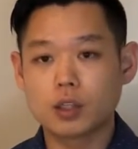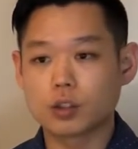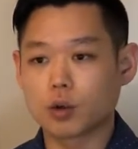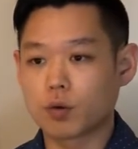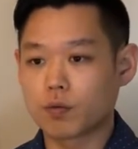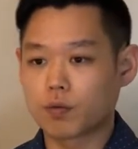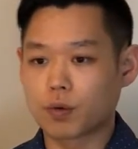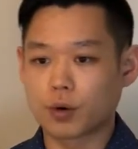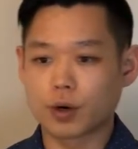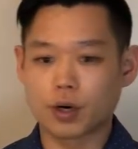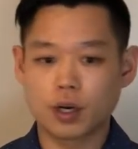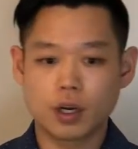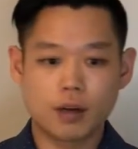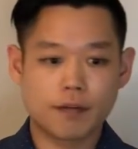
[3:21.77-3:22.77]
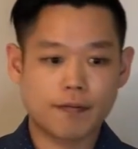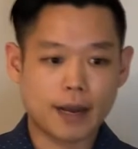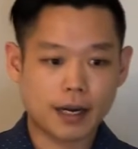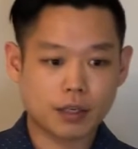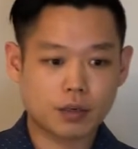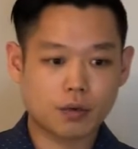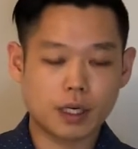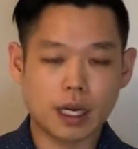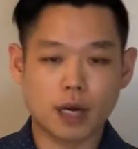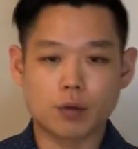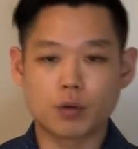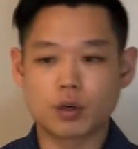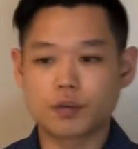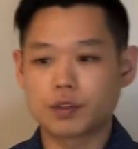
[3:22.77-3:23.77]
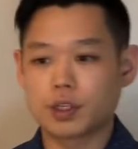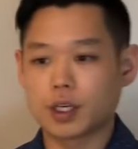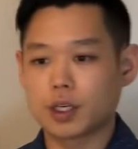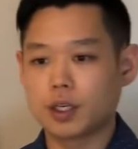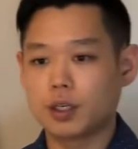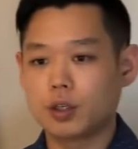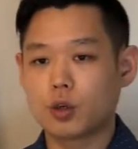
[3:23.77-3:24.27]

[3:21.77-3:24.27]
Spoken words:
So for factory, I would have said